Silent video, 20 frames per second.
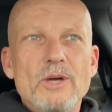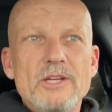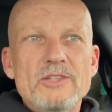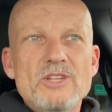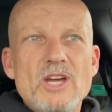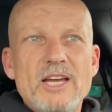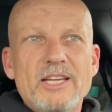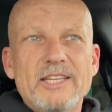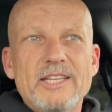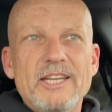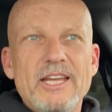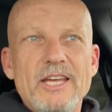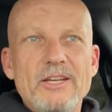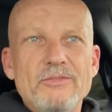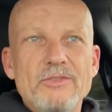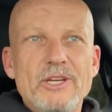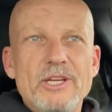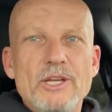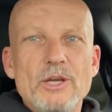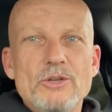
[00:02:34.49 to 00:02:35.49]
talking head
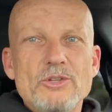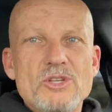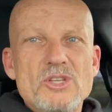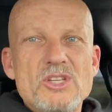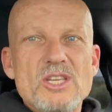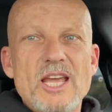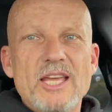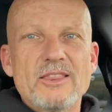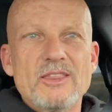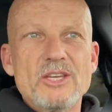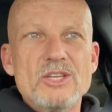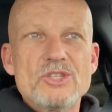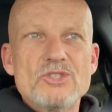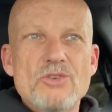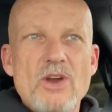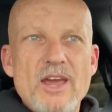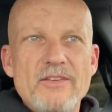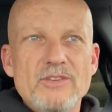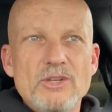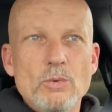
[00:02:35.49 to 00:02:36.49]
video just like this,
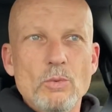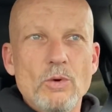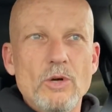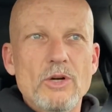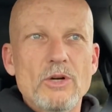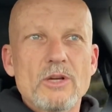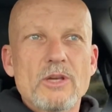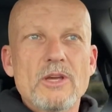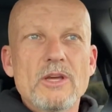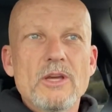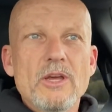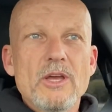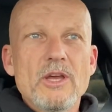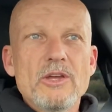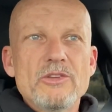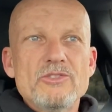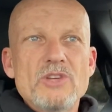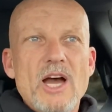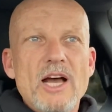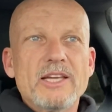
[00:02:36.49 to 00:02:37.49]
driving to work,
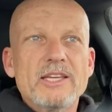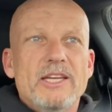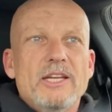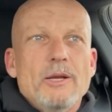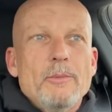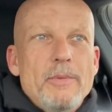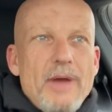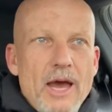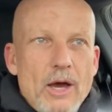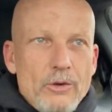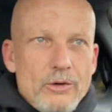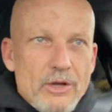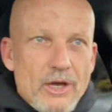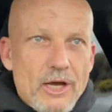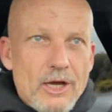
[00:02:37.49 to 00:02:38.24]
talking about